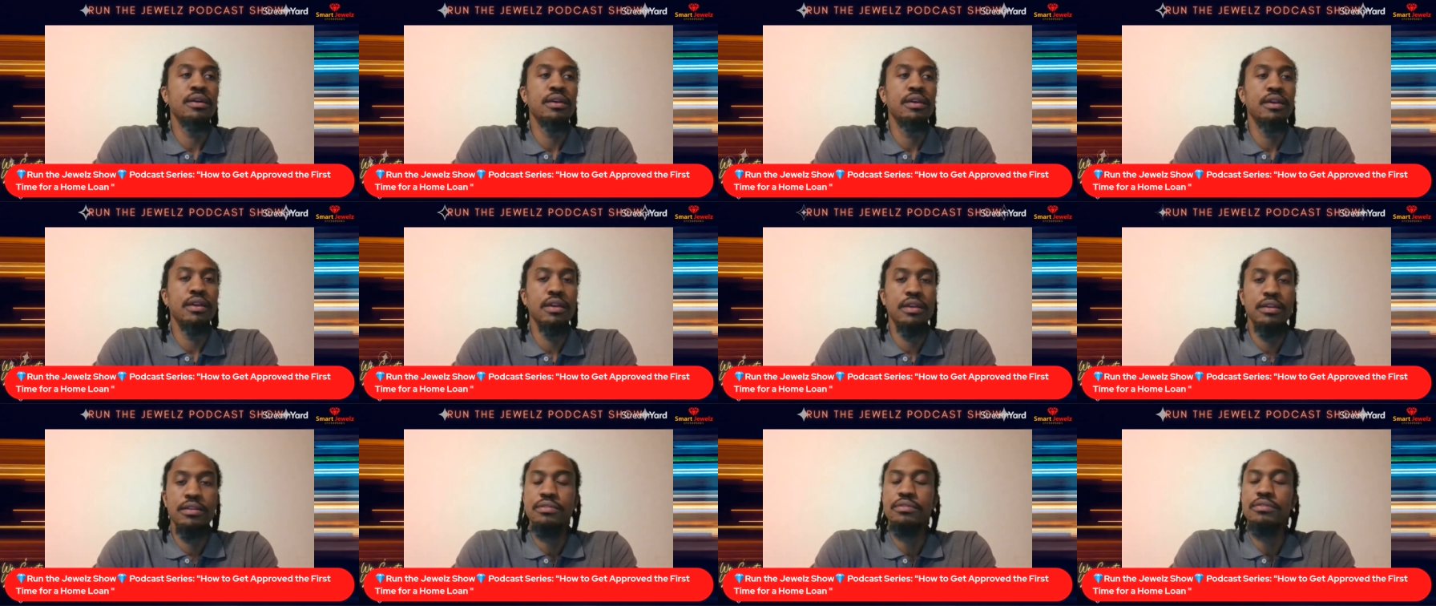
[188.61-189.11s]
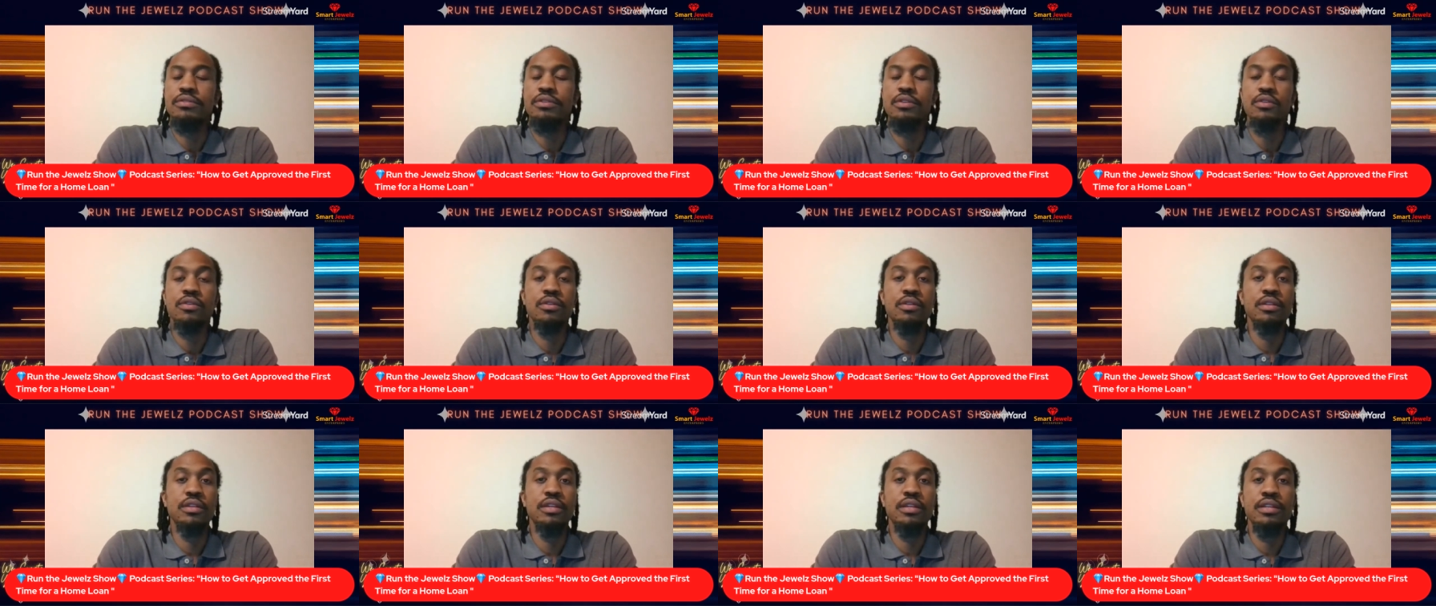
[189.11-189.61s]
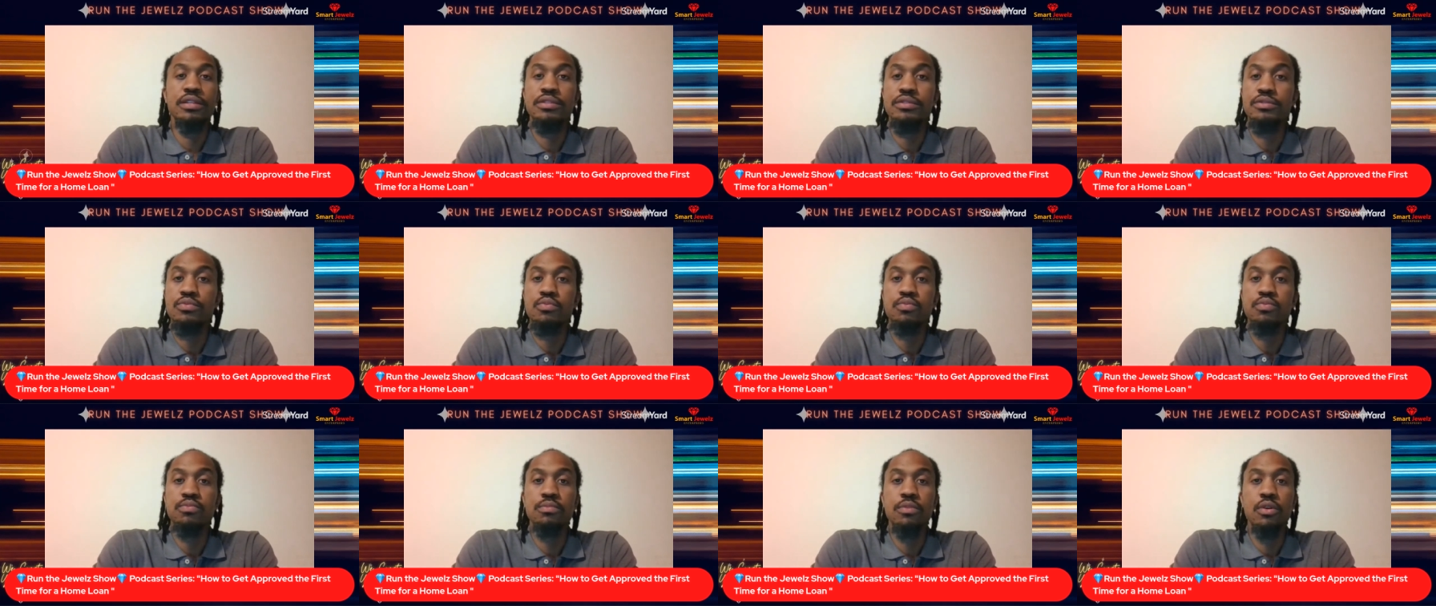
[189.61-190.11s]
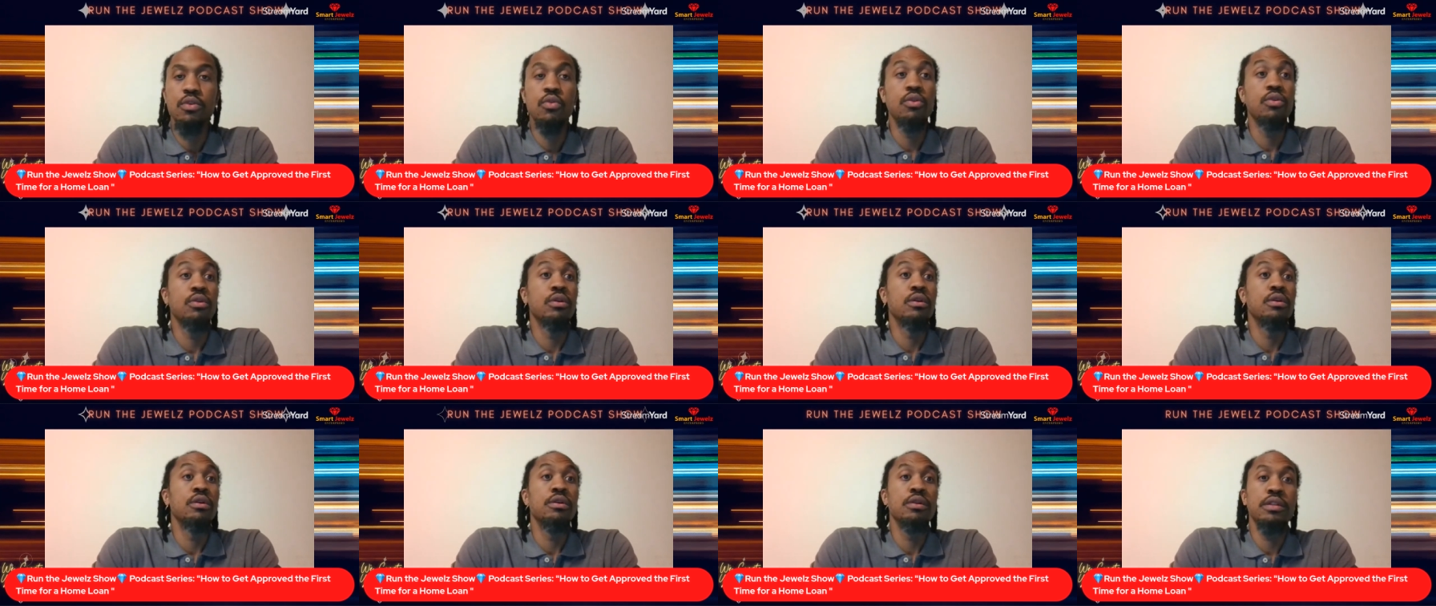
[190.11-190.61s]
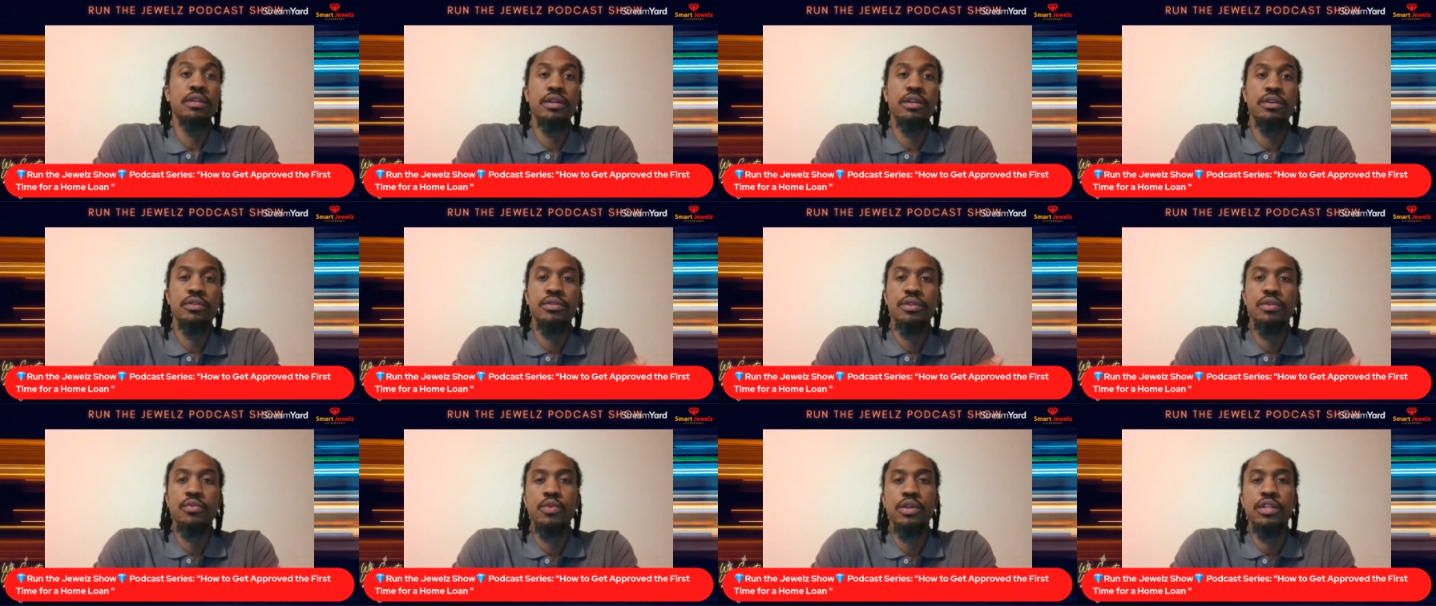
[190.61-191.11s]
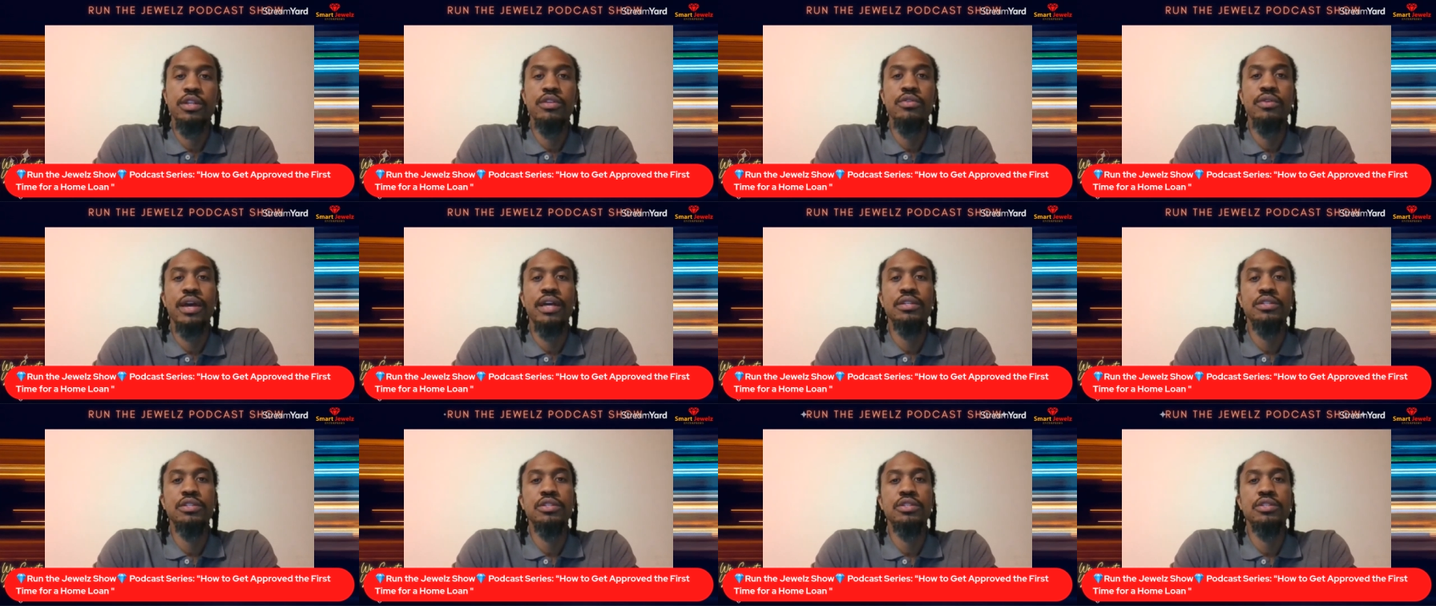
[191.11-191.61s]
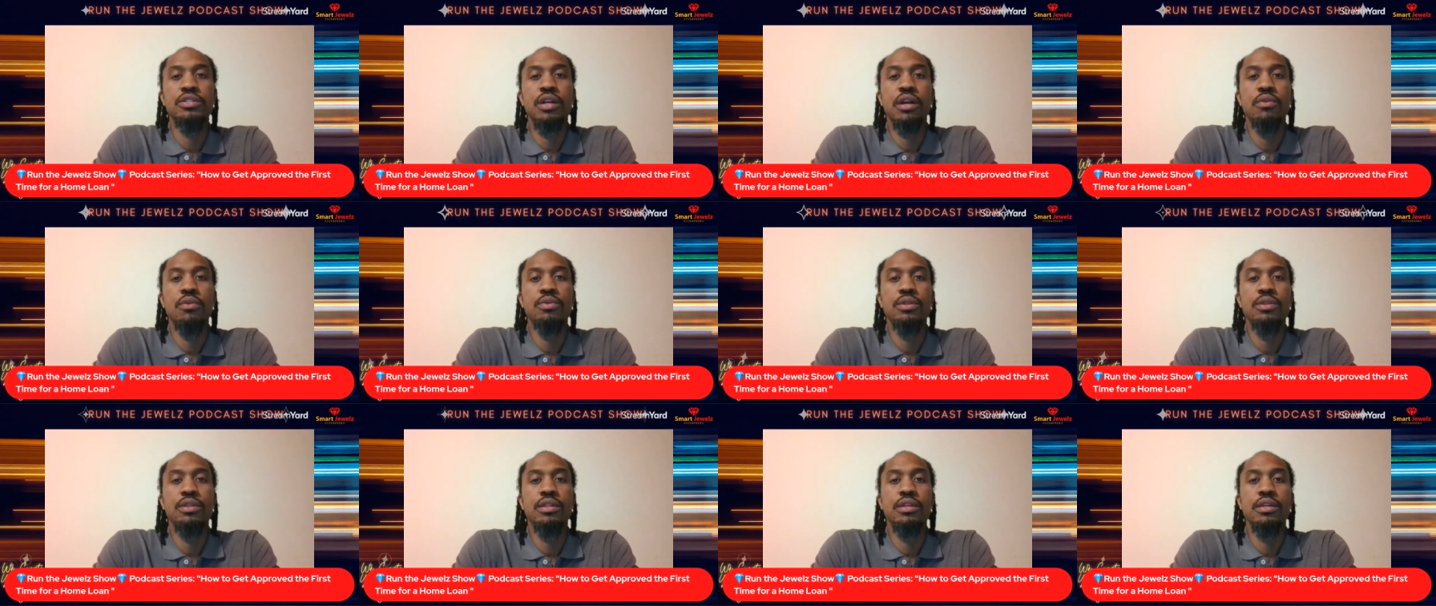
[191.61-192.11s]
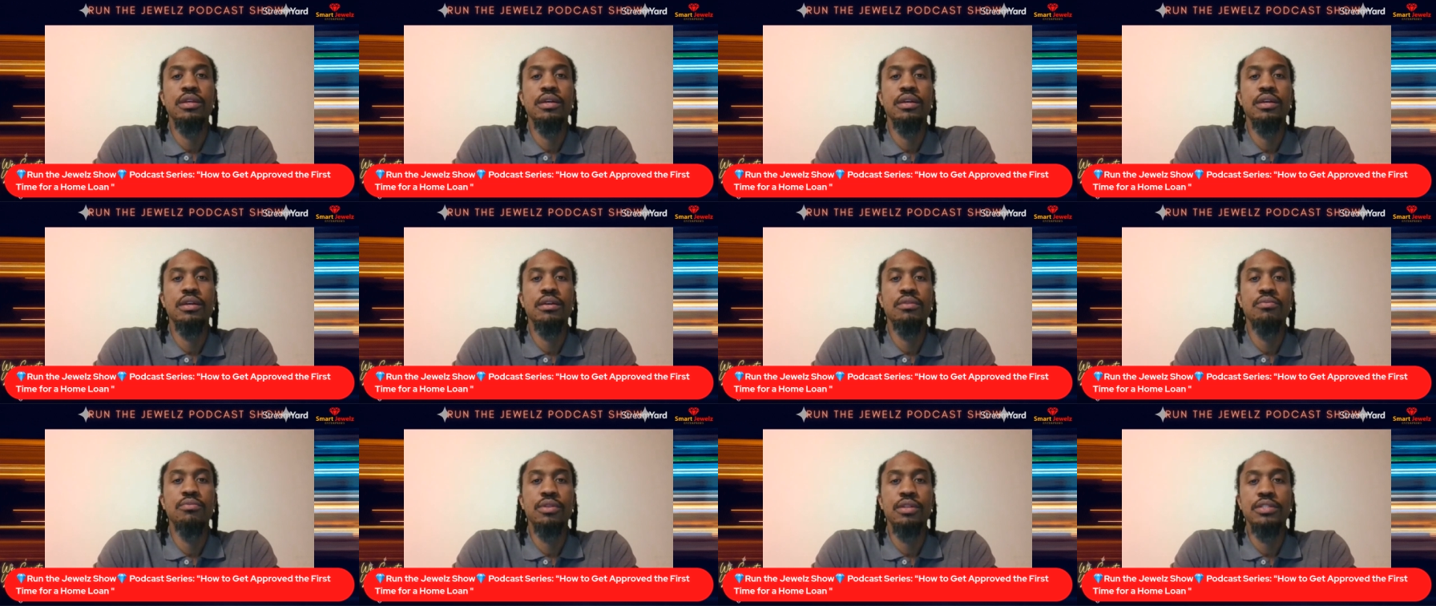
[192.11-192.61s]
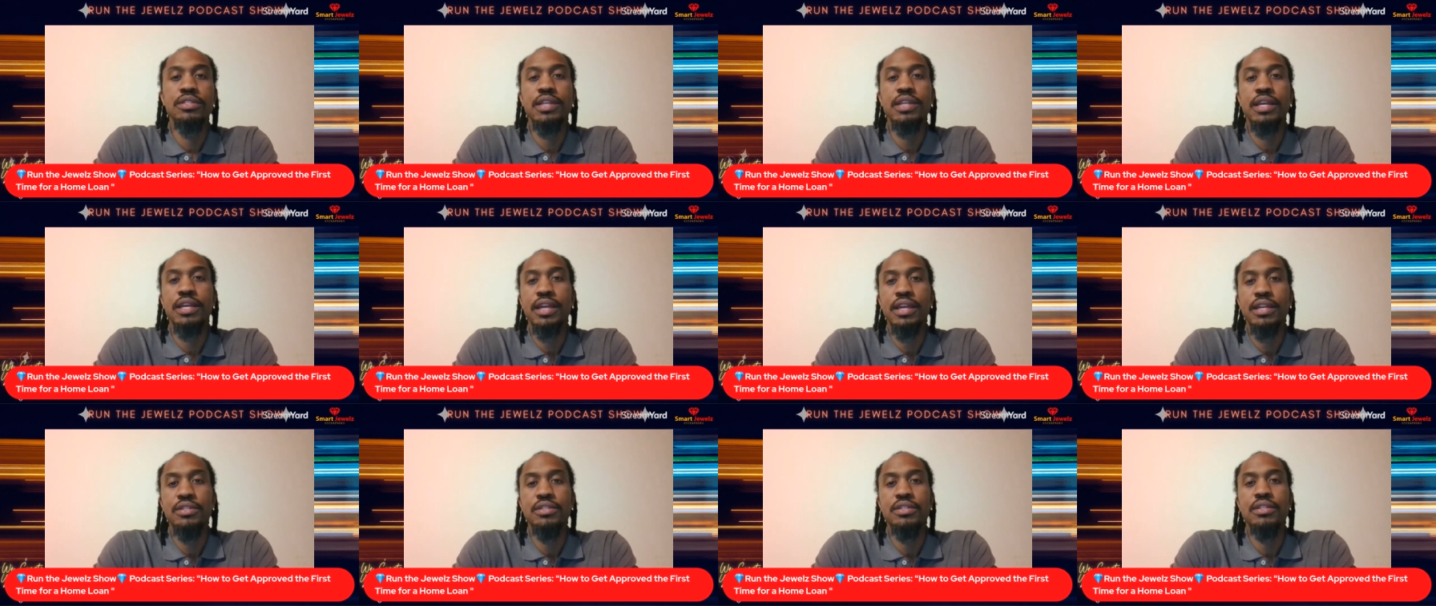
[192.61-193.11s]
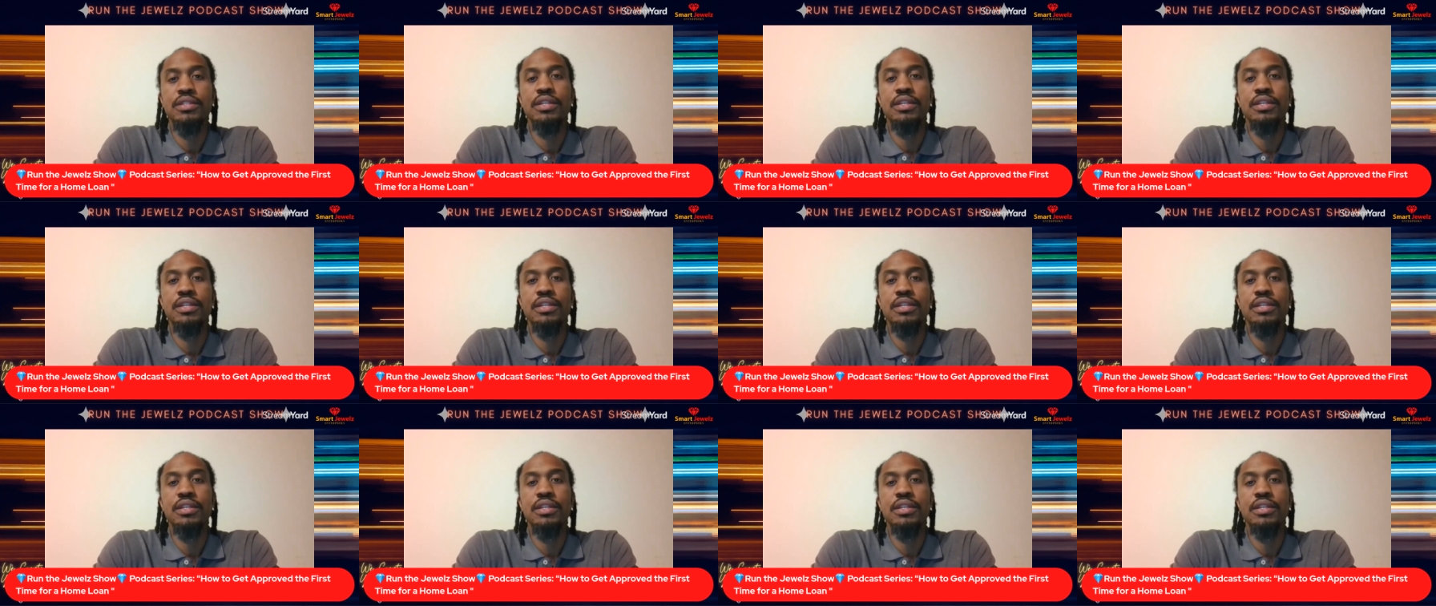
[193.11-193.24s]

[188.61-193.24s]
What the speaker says: as early as or earlier than when you actually start with the real estate agent,